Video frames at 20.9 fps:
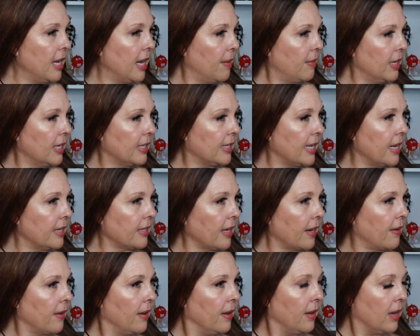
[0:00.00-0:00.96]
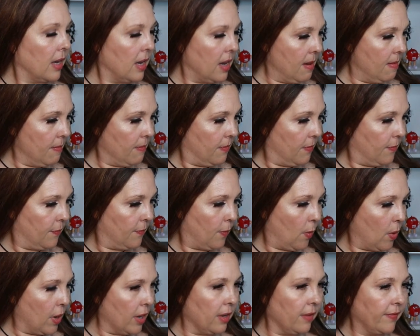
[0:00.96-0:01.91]
and I want to say it's like
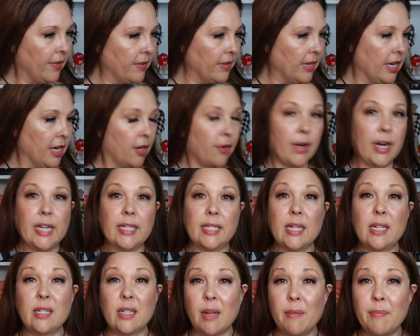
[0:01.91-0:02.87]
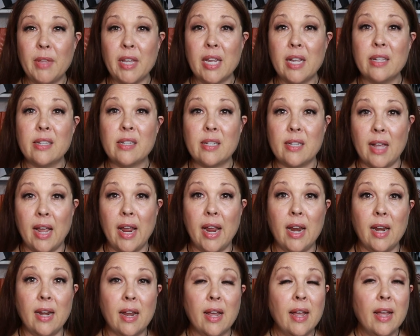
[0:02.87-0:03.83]
450 degrees. It's something
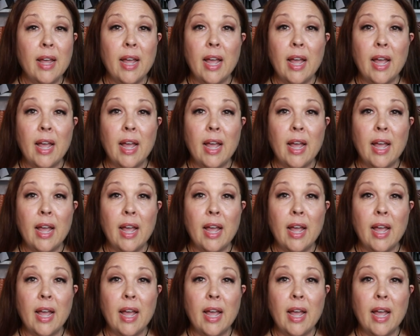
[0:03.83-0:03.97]
insane.